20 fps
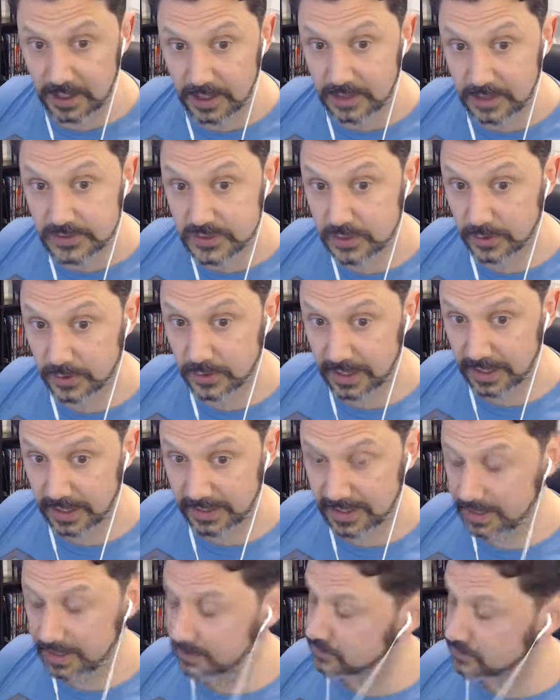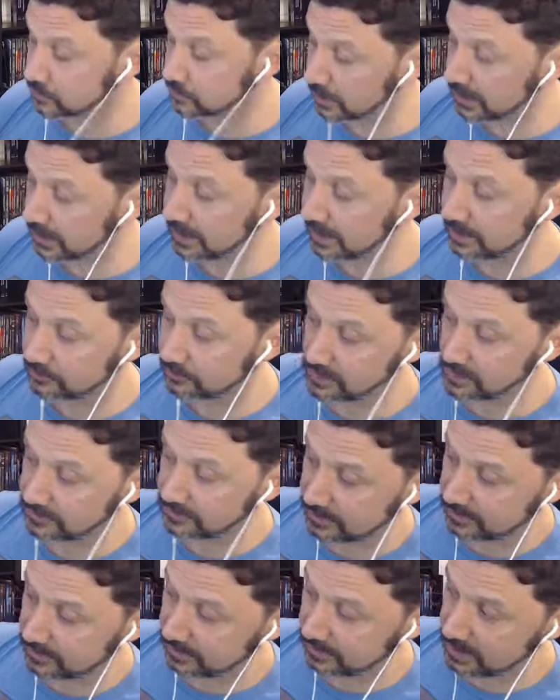So again, it's really interesting to
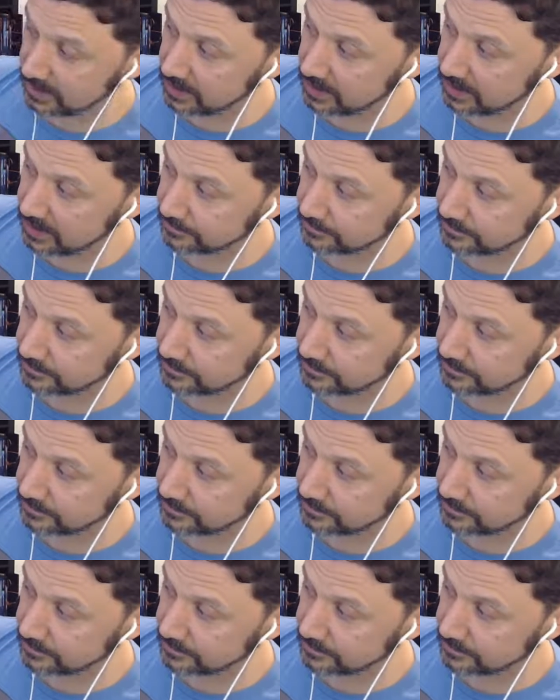see